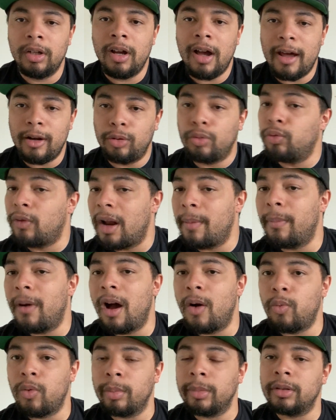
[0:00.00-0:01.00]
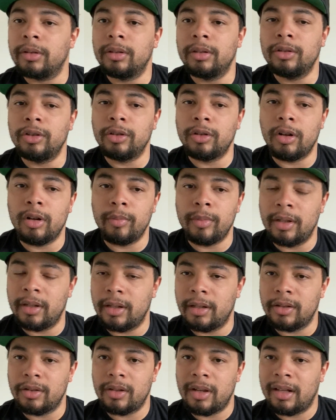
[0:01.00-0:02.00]
a woman. You know what I mean?
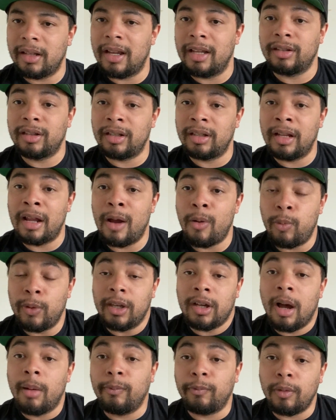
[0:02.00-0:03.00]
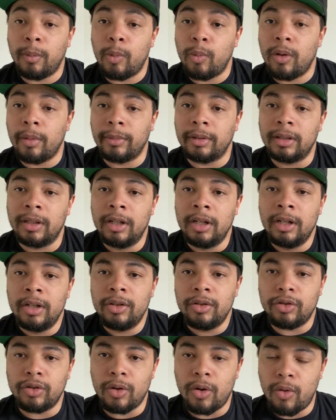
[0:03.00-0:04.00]
Because at the end of the day, we come from a woman,
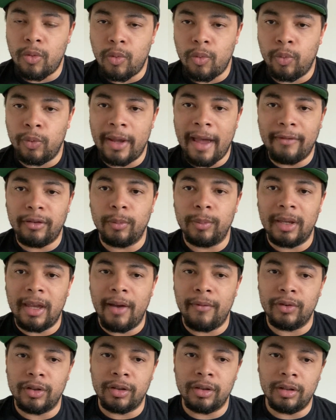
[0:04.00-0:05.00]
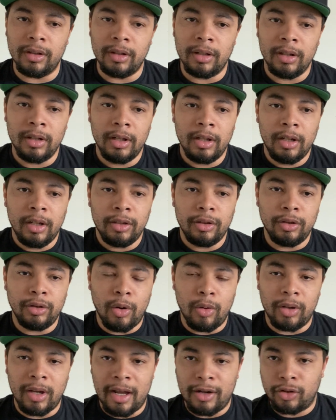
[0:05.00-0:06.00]
so we have to be able to
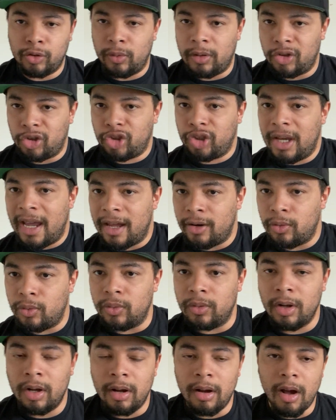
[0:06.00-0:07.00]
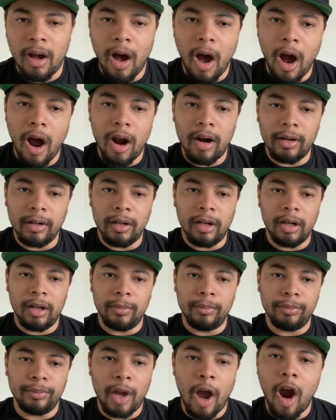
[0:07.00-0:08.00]
kind of sort of channel our
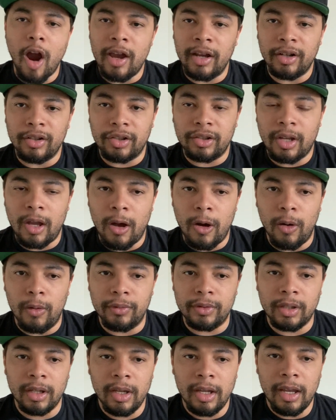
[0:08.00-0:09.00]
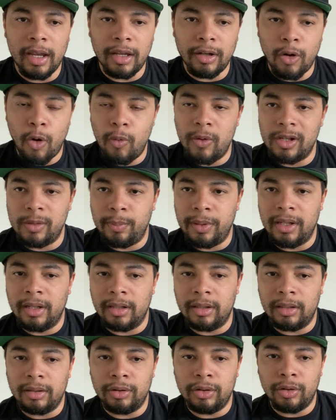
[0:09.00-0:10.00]
inner selves and always
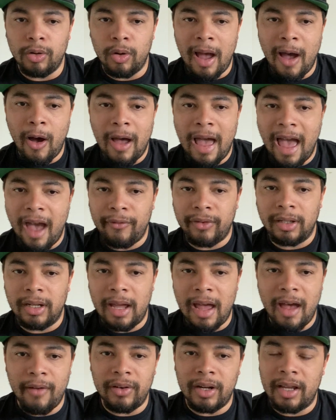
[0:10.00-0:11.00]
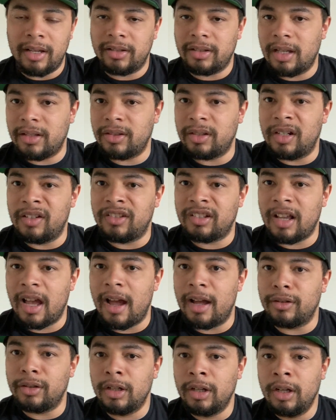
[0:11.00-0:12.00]
being having that sensitive
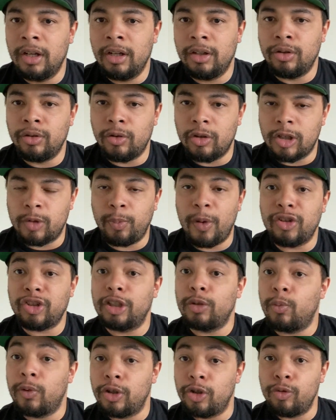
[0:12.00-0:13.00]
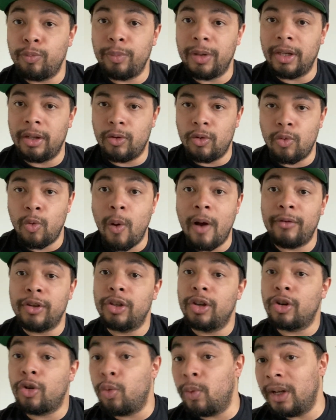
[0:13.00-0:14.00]
side. Especially when you meet whoever
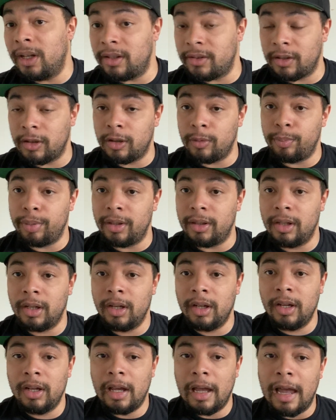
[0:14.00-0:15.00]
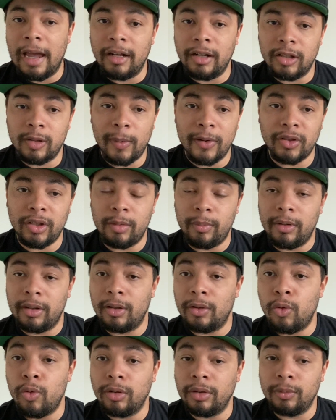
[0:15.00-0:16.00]
your queen is going to be, and especially
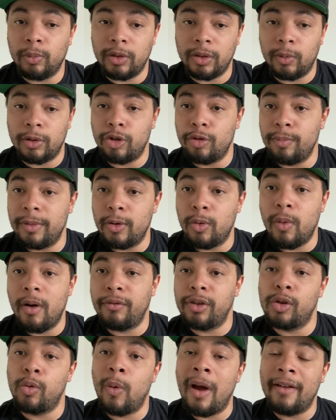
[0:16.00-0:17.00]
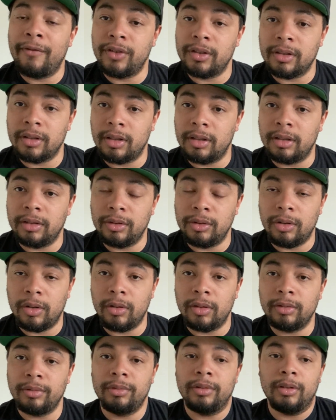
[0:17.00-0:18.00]
when you meet whoever your wife is going
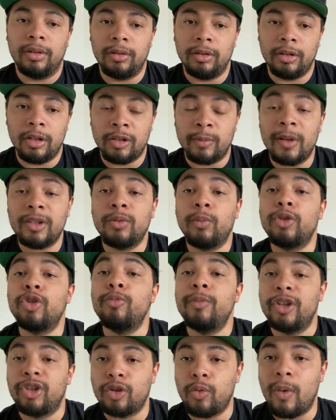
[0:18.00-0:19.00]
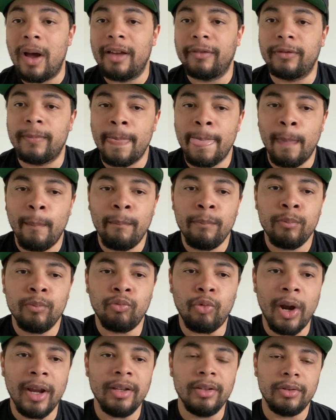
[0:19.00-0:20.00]
to, especially when you meet your wife,
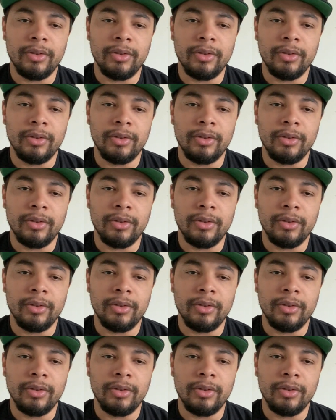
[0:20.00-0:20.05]
right?